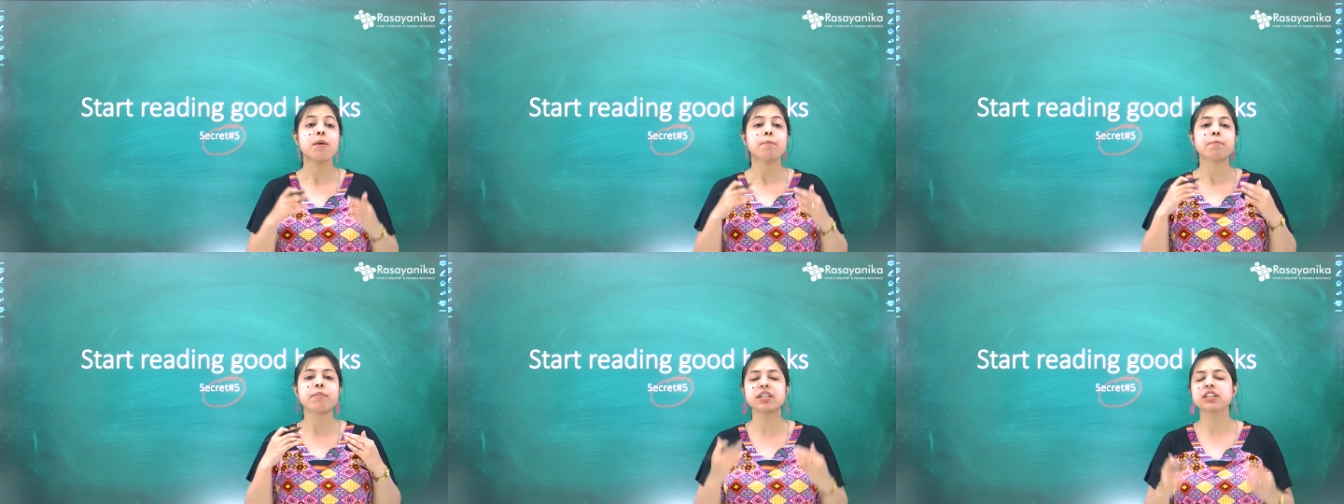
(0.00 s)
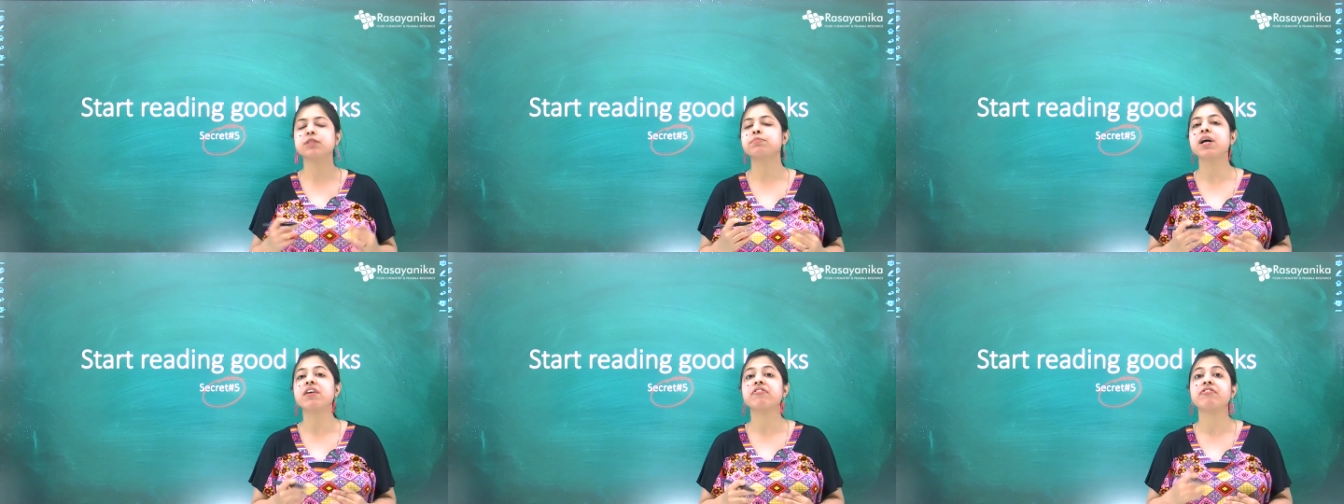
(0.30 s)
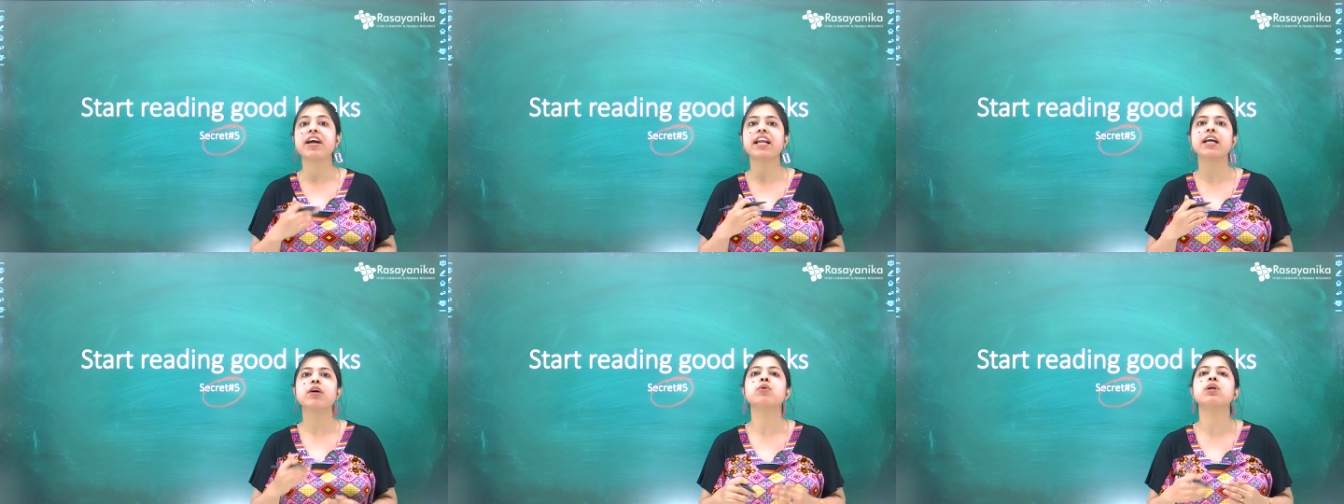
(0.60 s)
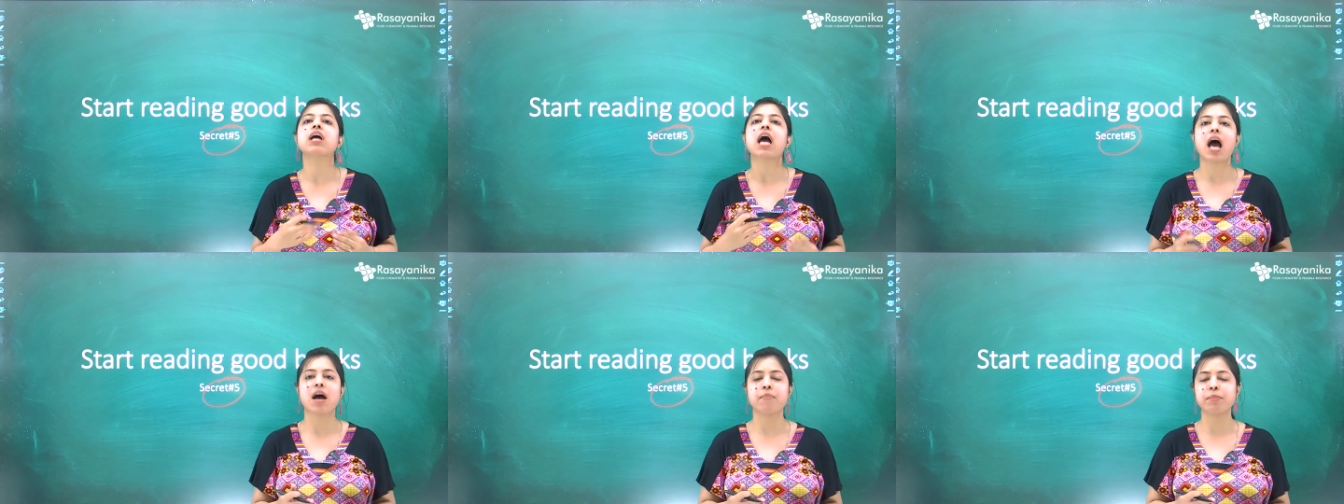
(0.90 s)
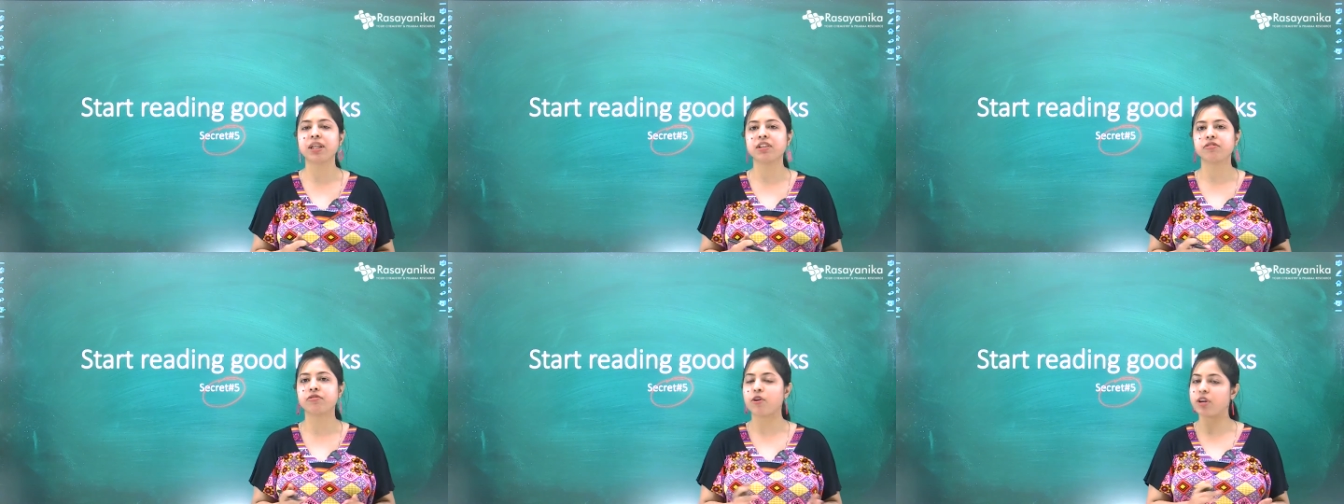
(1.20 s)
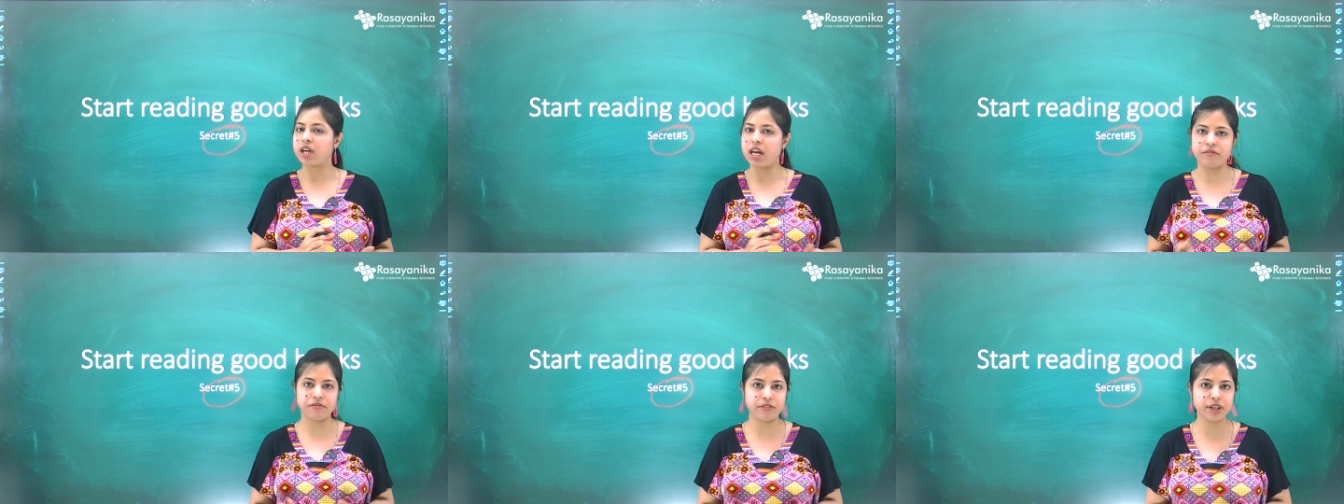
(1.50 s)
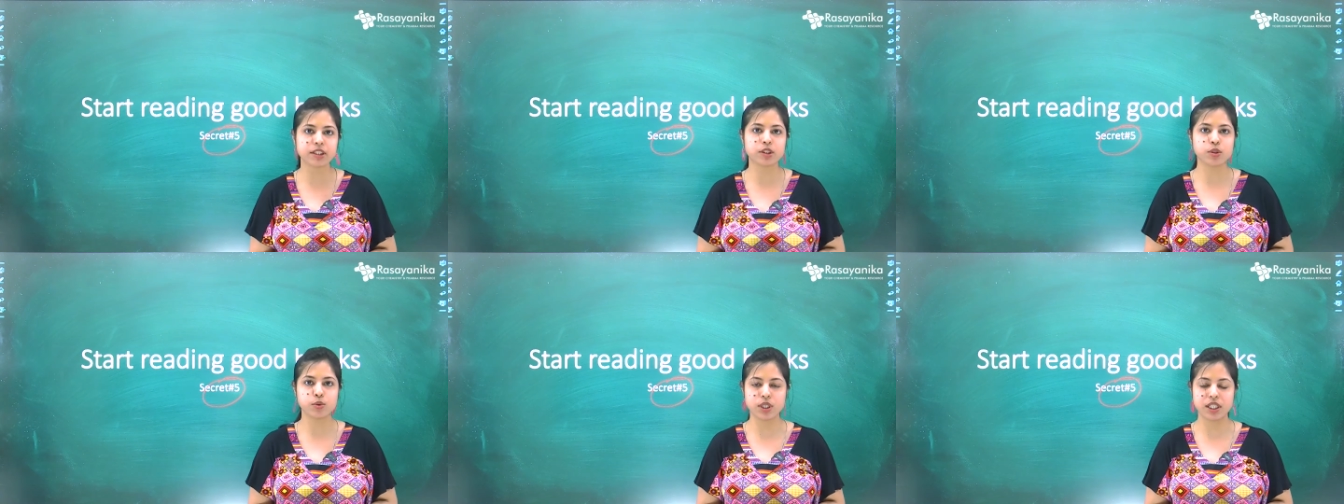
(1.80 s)
must be a very good habit for
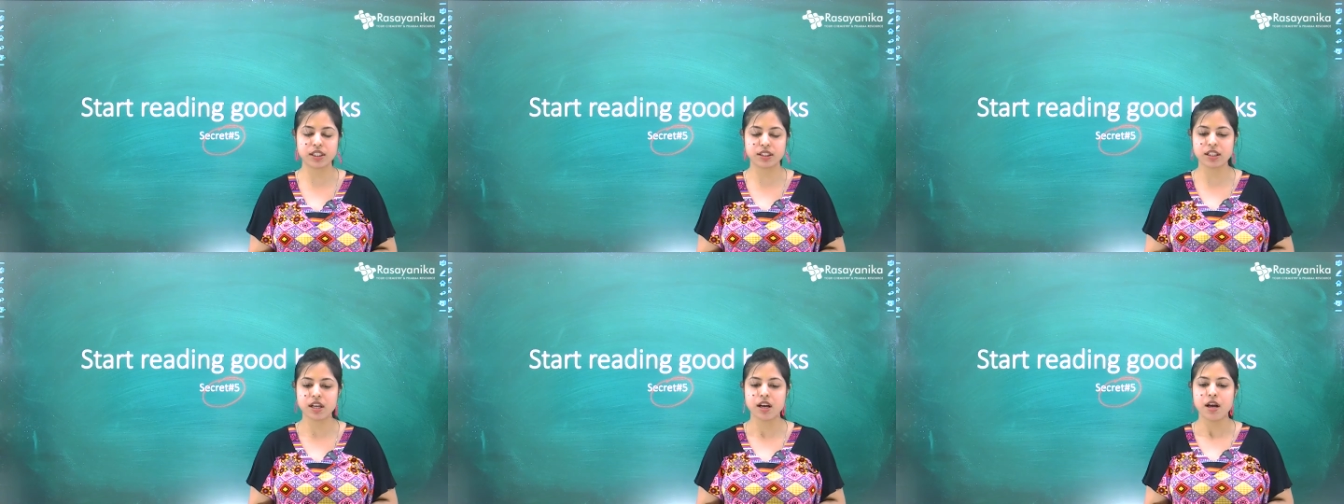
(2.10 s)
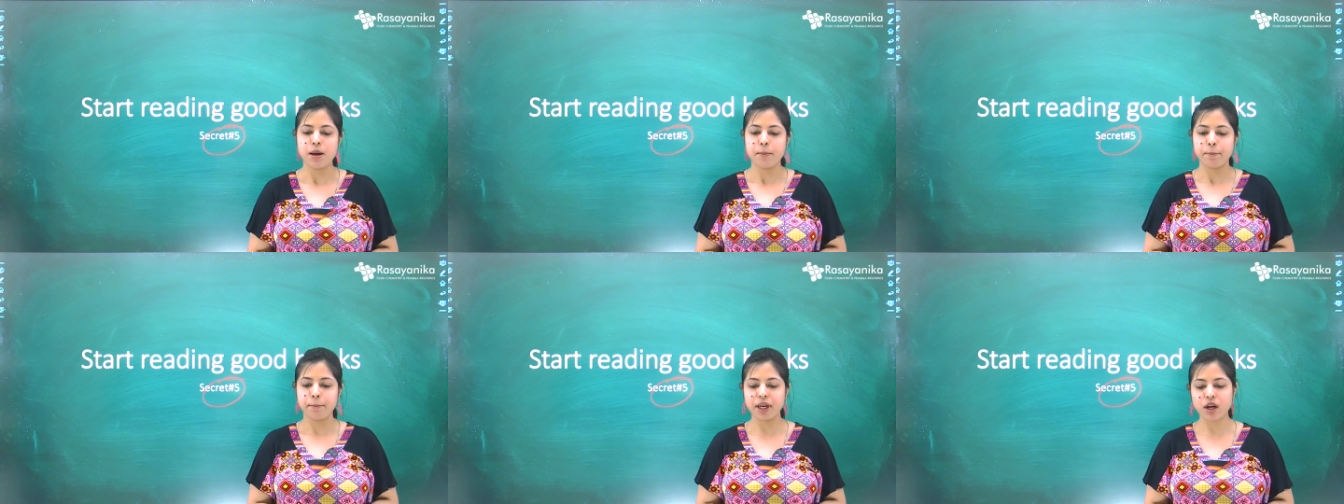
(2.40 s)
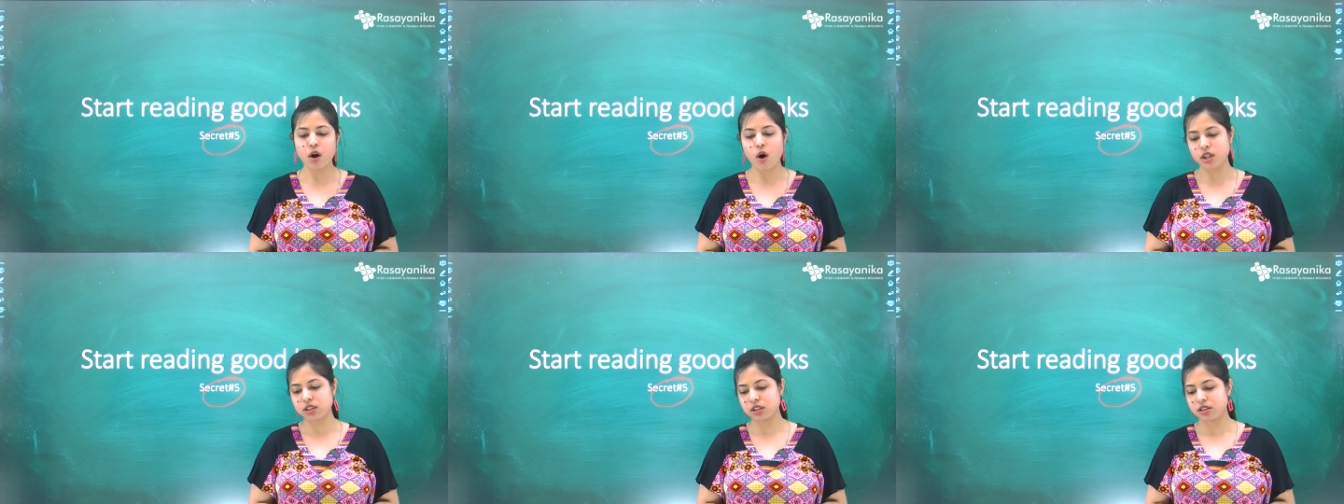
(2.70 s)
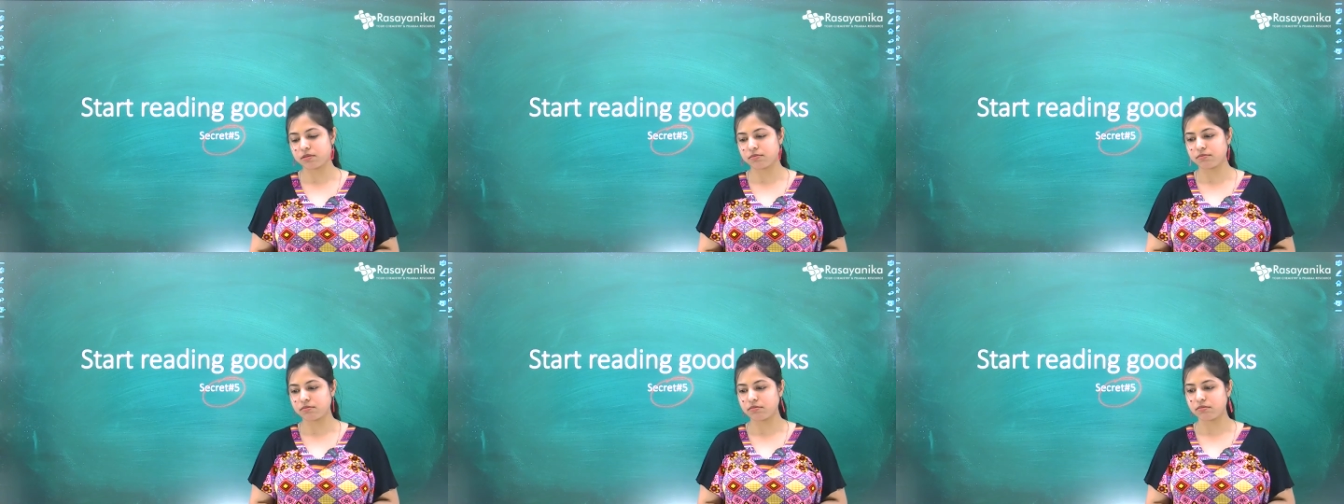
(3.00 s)
every students because